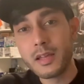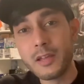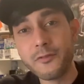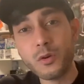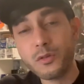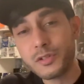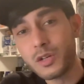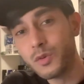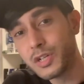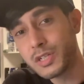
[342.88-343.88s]
If you
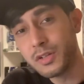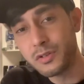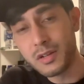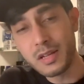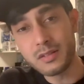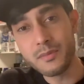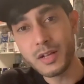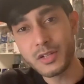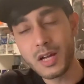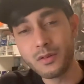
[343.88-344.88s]
also wish to donate to my
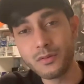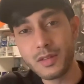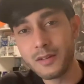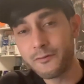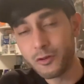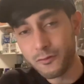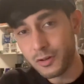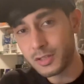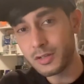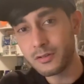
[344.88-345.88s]
channel, then feel
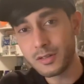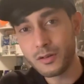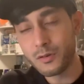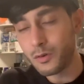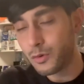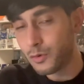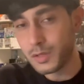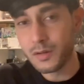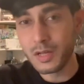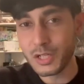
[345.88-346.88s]
free to do so. All
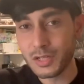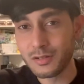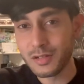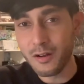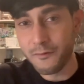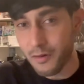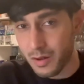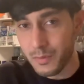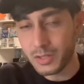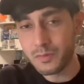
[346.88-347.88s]
donations are very
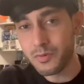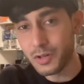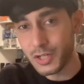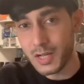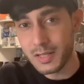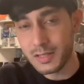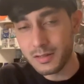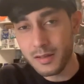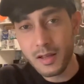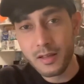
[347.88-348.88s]
much
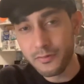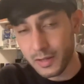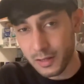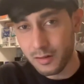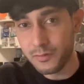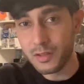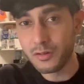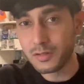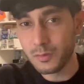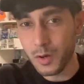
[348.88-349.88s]
appreciated. Thank you for
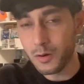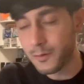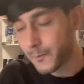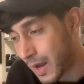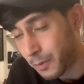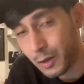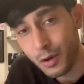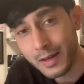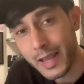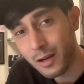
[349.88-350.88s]
those as well. I'm going to
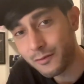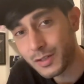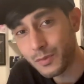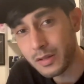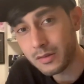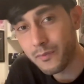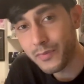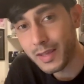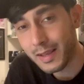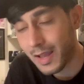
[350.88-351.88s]
quickly head off to eat
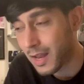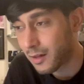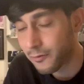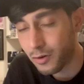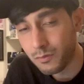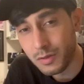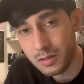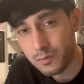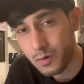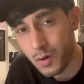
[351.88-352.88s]
something, and I've got
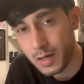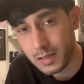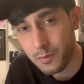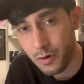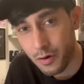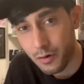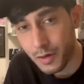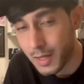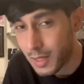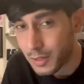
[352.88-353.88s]
miserable work tomorrow,
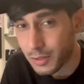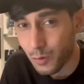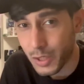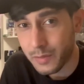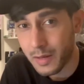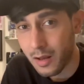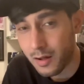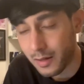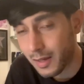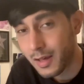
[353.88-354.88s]
so wish me
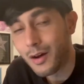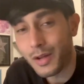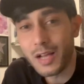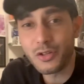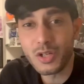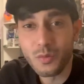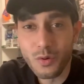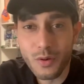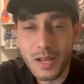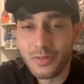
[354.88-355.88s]
luck. I'll catch you
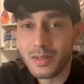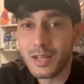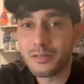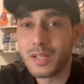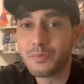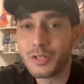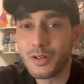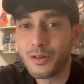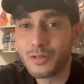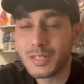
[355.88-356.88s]
all in the next
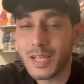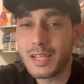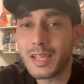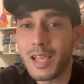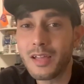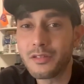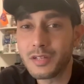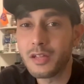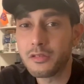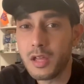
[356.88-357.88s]
episode. Take care,
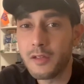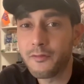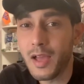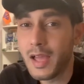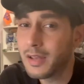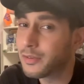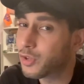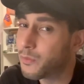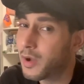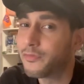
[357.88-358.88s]
stay safe, and
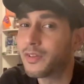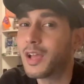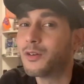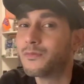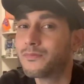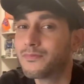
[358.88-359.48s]
goodbye for now.